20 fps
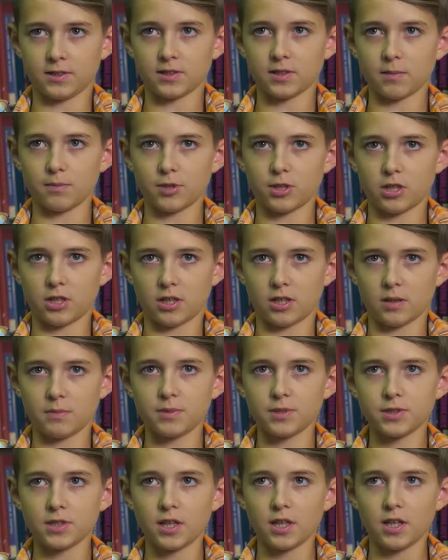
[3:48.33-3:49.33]
some
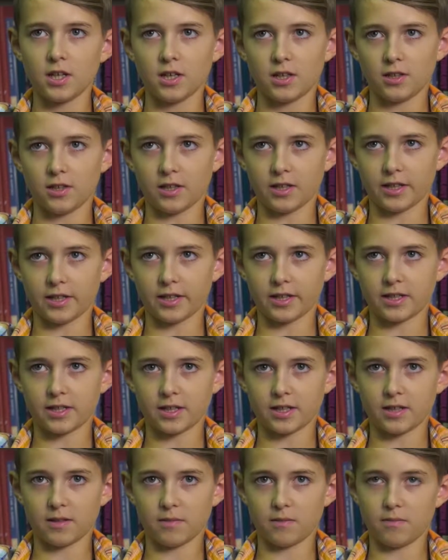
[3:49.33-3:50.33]
jobs, like
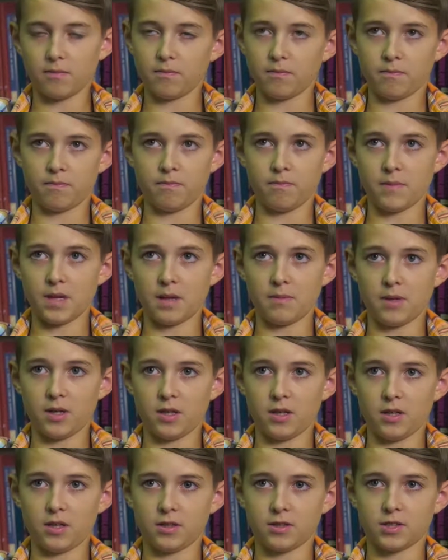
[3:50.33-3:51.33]

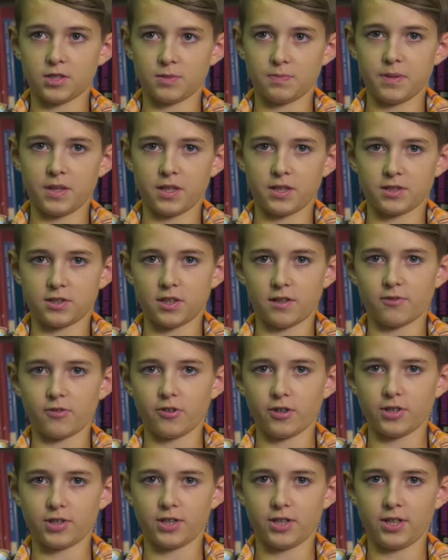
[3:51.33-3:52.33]
maybe just being a
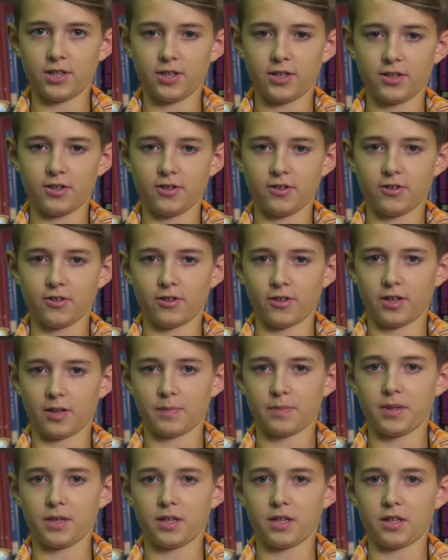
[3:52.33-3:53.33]
software engineer or
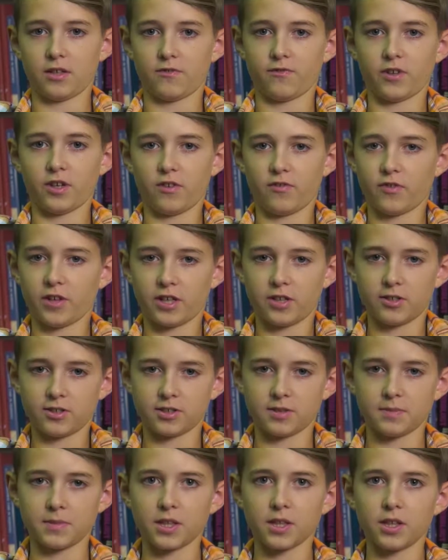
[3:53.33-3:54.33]
like being a firefighter or
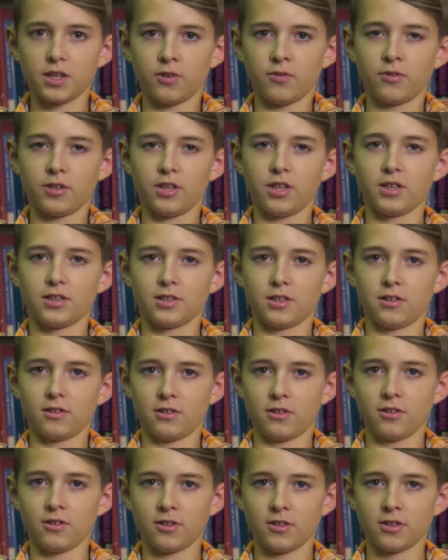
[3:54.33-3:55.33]
something, you would need to
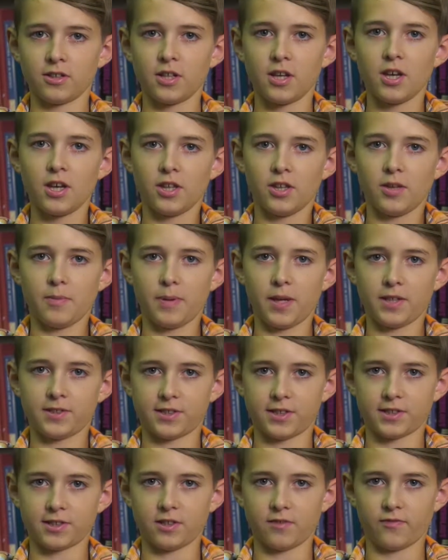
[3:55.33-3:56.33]
learn the
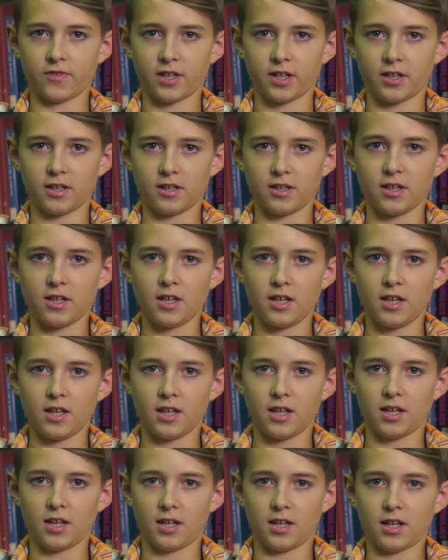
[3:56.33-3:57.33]
basics of that.
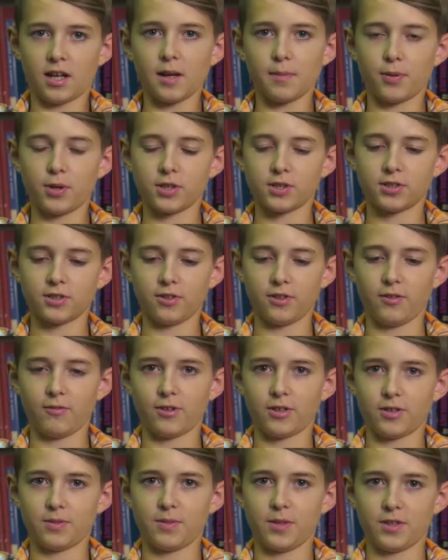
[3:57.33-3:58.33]
And I personally
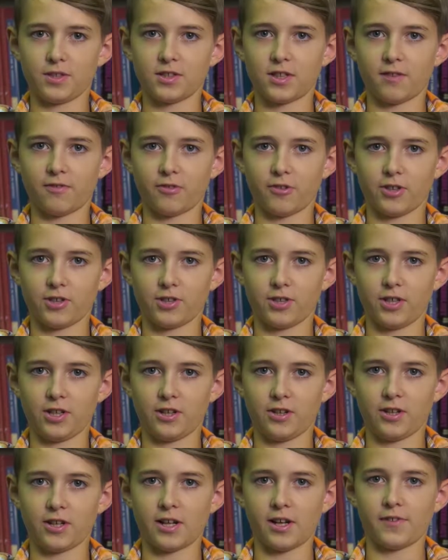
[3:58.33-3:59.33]
want to be a software
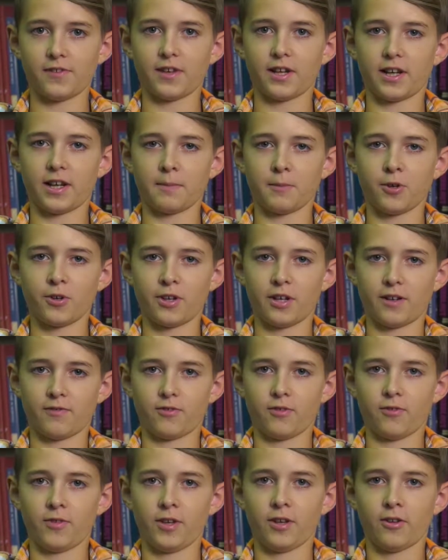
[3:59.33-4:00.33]
engineer, and I think I'm going to have
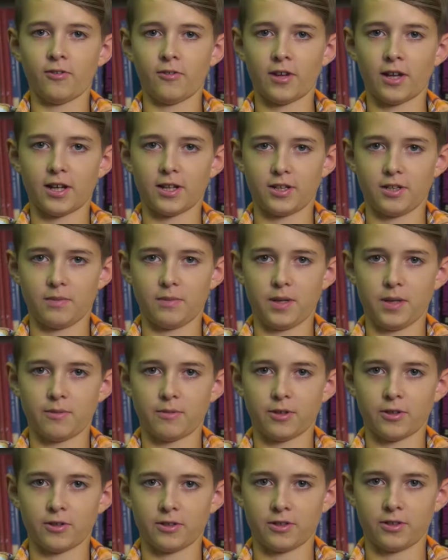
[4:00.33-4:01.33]
to read a lot to be
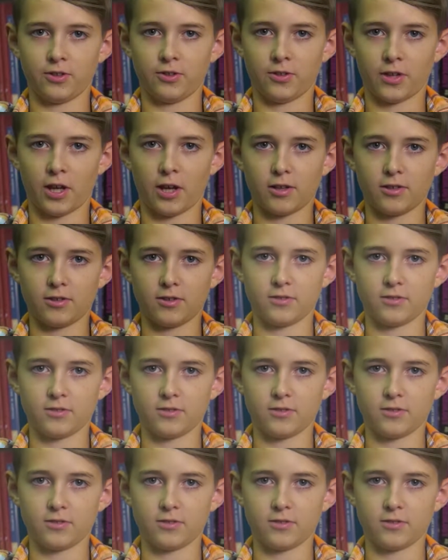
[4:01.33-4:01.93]
able to do that.